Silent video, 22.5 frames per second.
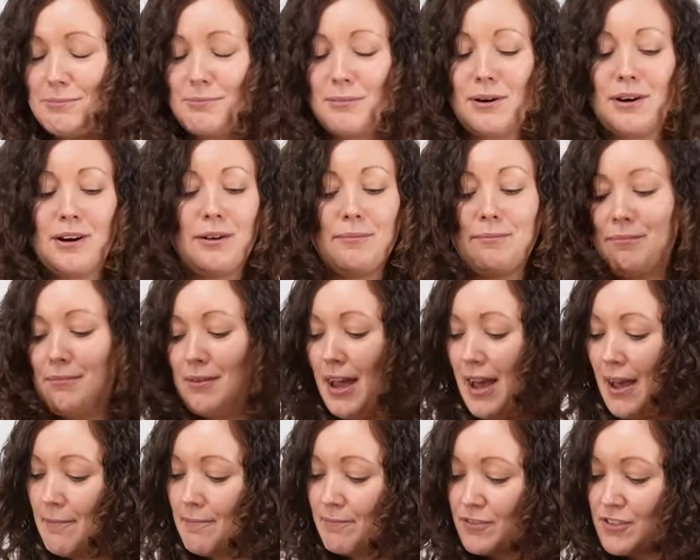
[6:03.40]
Mom,
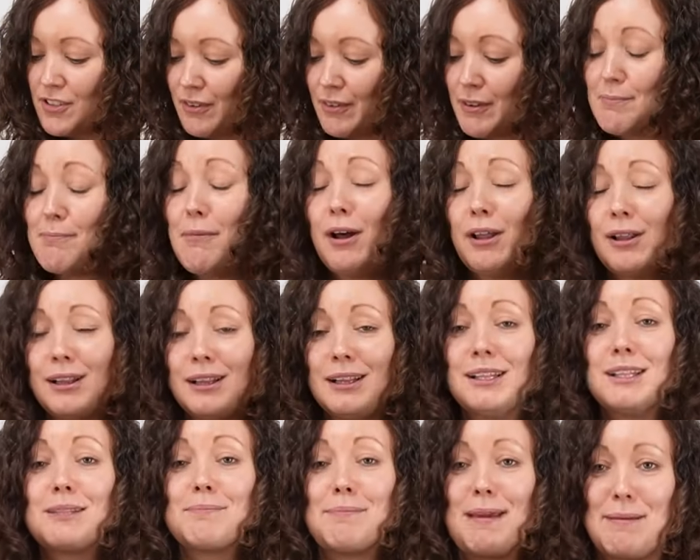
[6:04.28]
um, sorry,
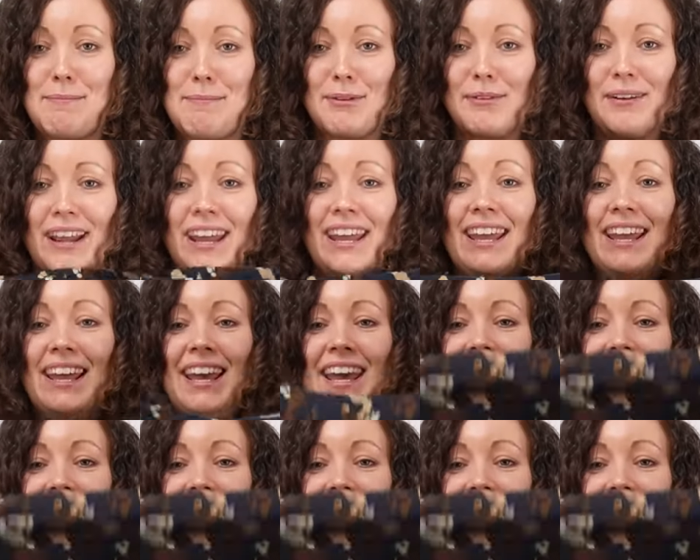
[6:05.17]
Mottled Memory.